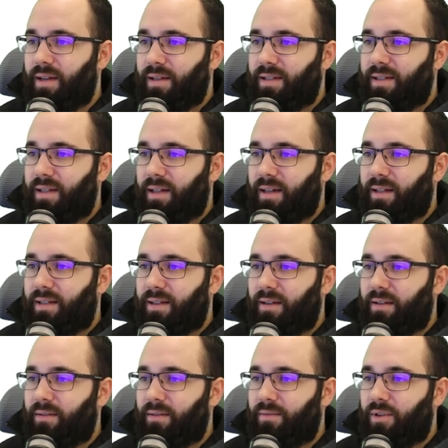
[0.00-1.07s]
selecting
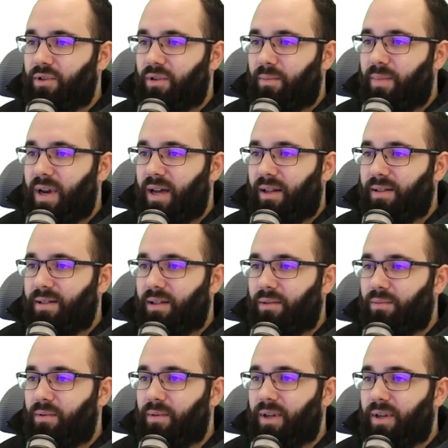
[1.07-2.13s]
individual panels that
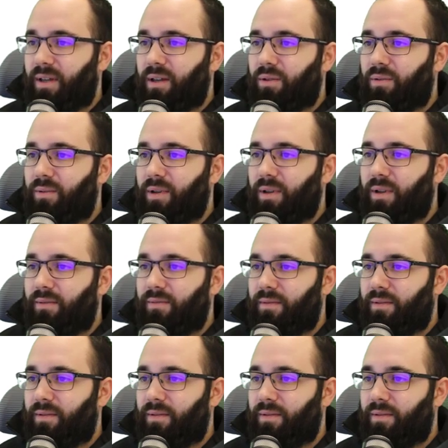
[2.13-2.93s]
we want to get rid of.